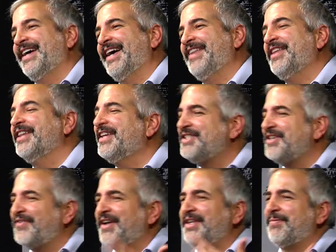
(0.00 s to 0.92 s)
And then Lindsay
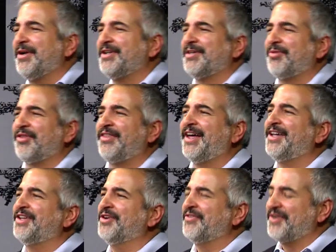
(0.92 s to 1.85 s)
finally picked up
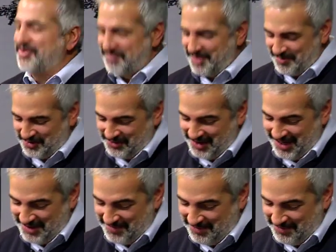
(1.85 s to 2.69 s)
Othello, if I remember right.